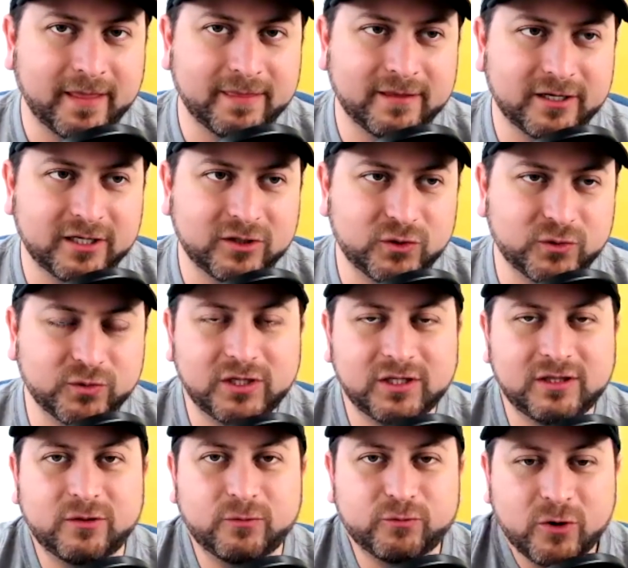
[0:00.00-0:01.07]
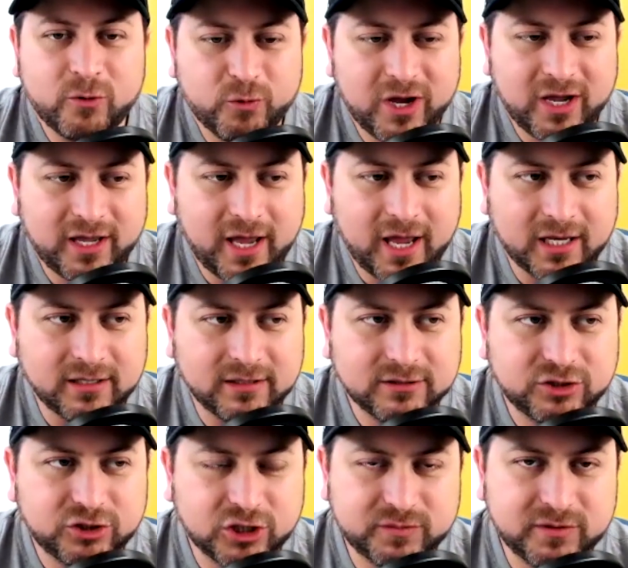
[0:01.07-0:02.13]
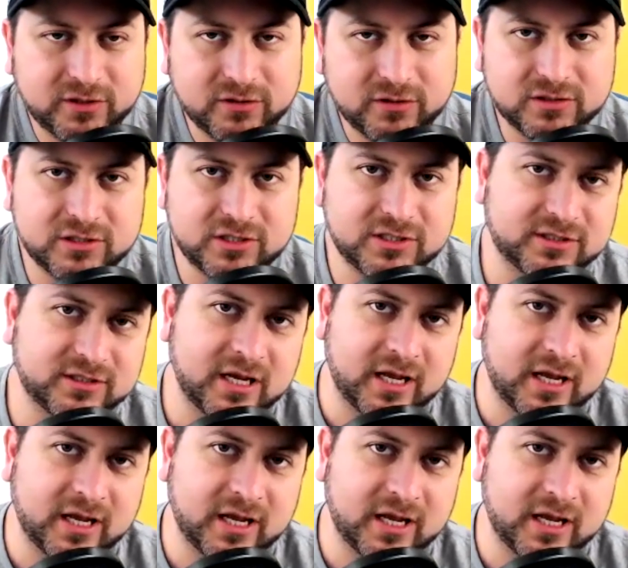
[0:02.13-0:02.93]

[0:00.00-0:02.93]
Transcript: they're doing it the wrong way. And just because there's